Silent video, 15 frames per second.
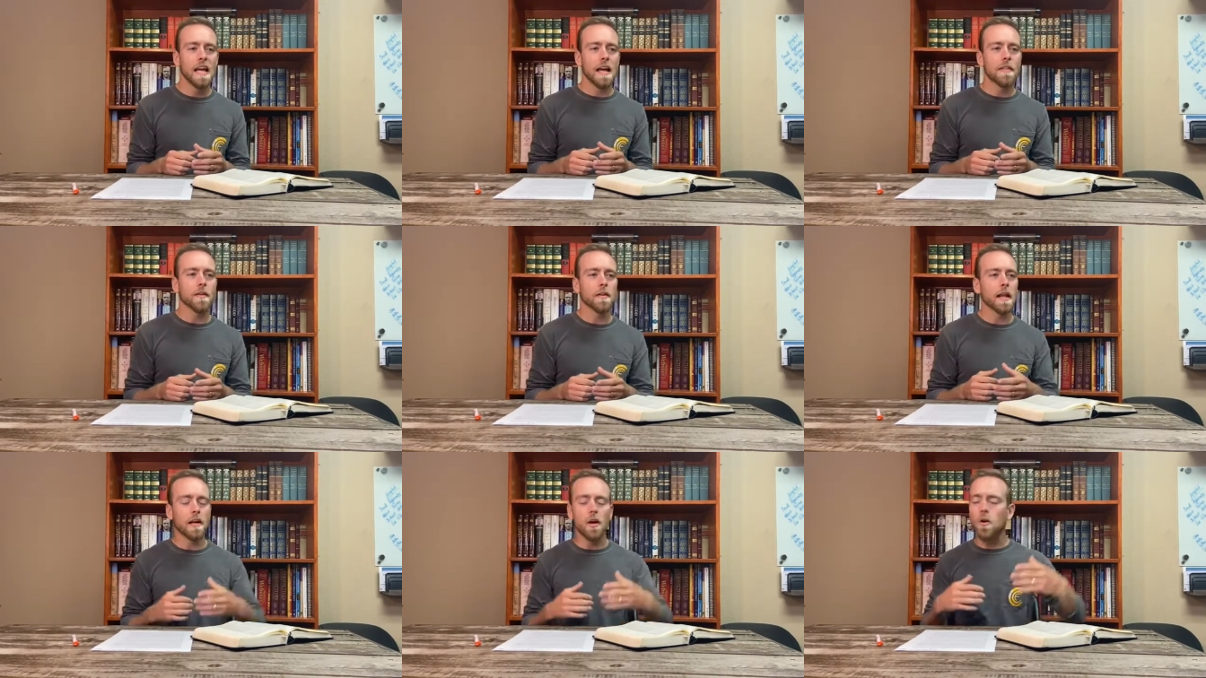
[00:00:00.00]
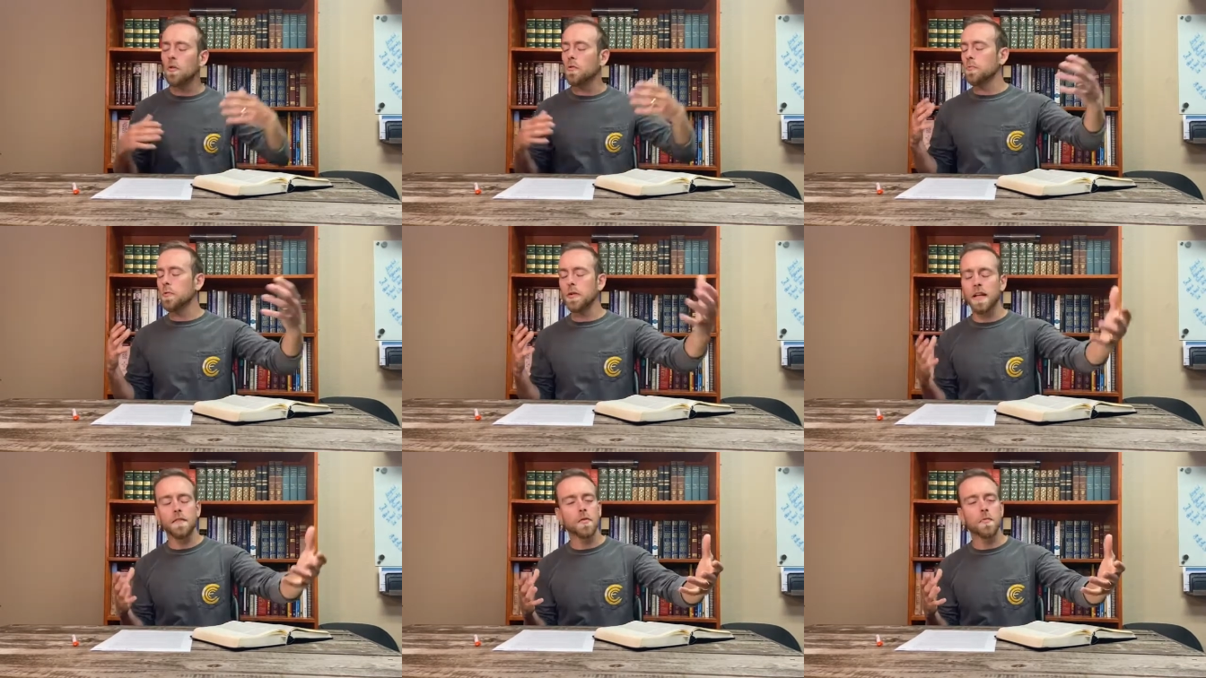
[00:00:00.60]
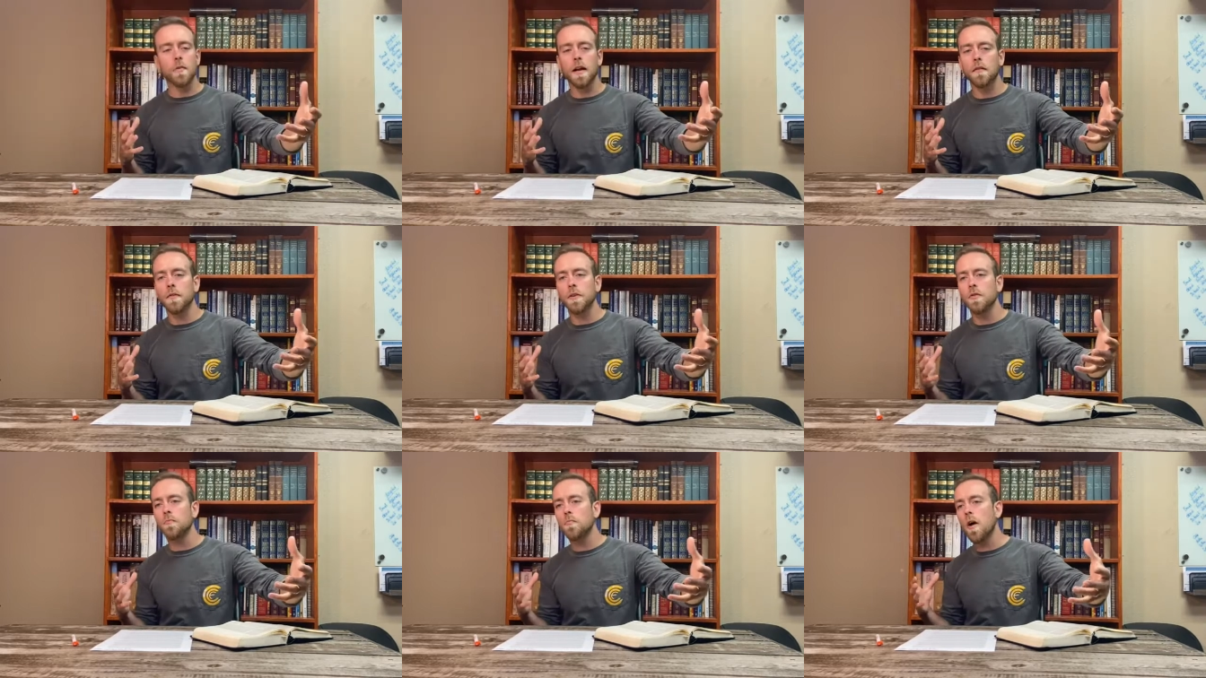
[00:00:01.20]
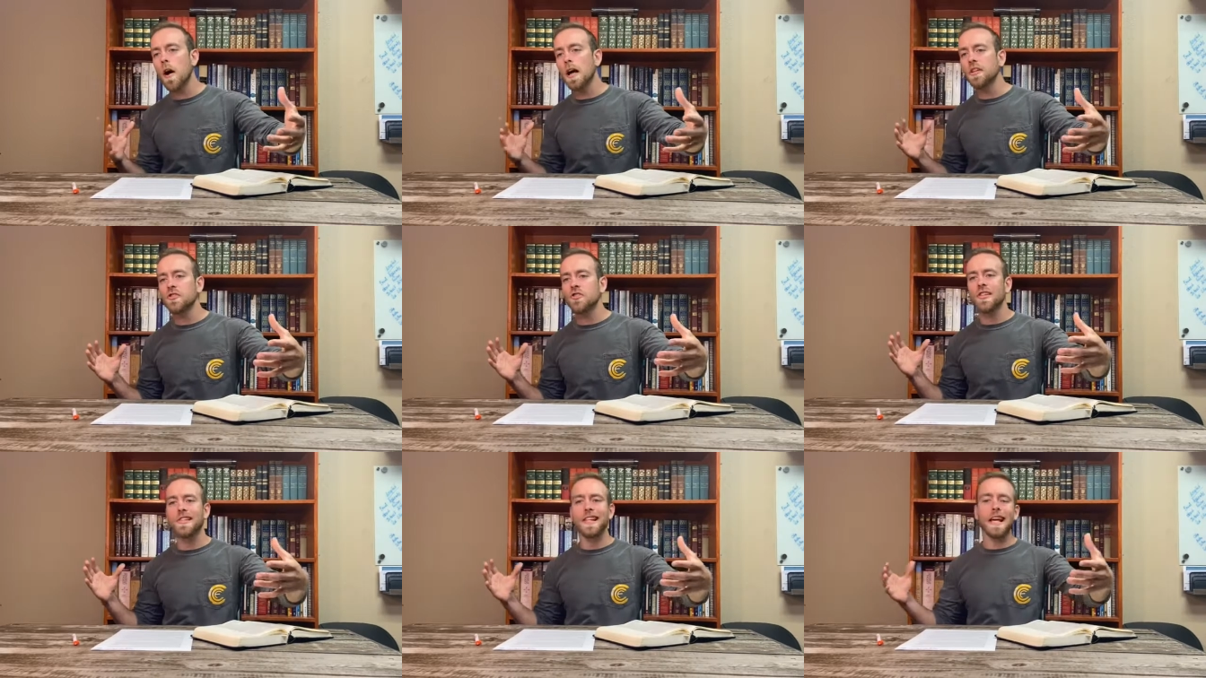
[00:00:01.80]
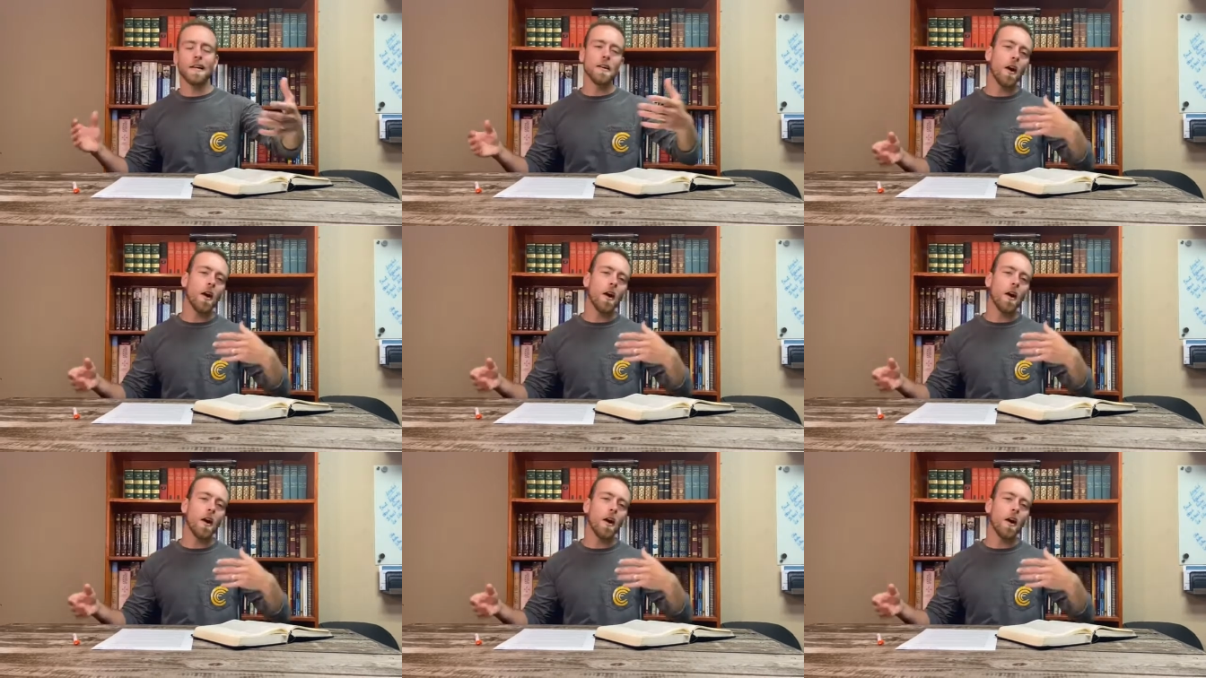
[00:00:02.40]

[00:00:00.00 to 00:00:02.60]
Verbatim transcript: and they're like oh we'll give you whatever you want and she's like